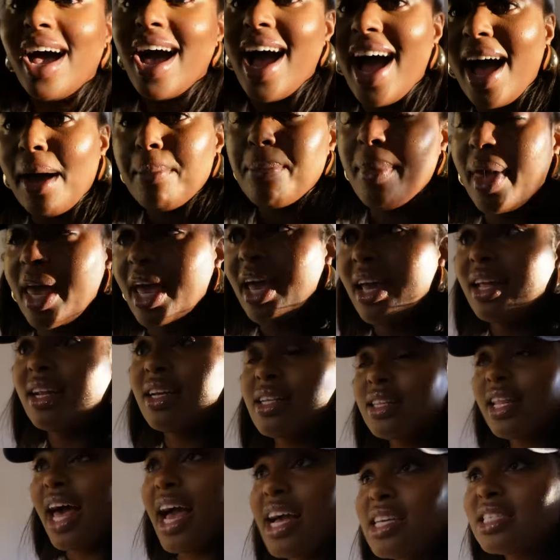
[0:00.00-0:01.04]

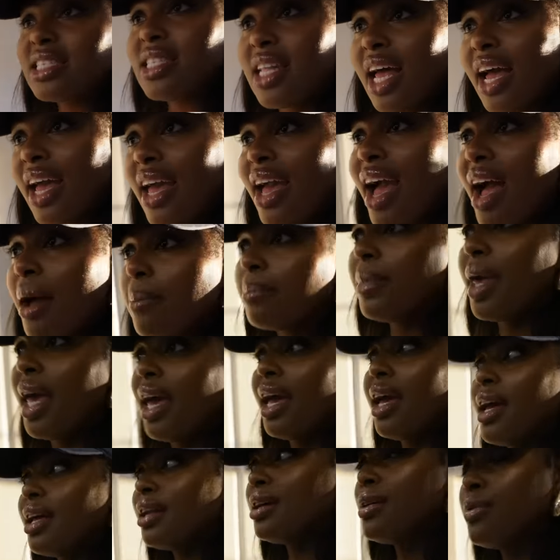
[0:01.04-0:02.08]
last night I
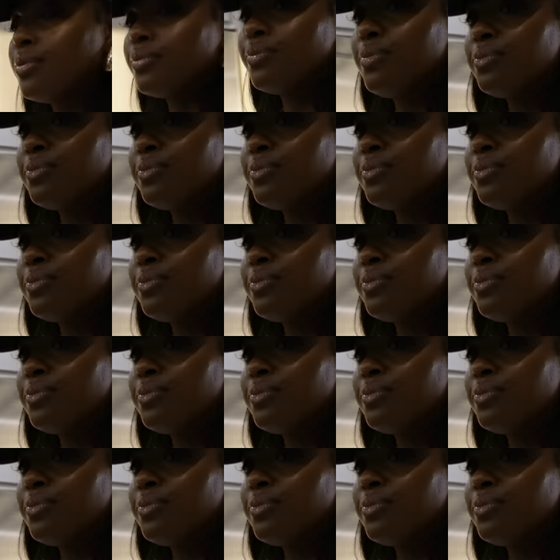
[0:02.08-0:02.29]
made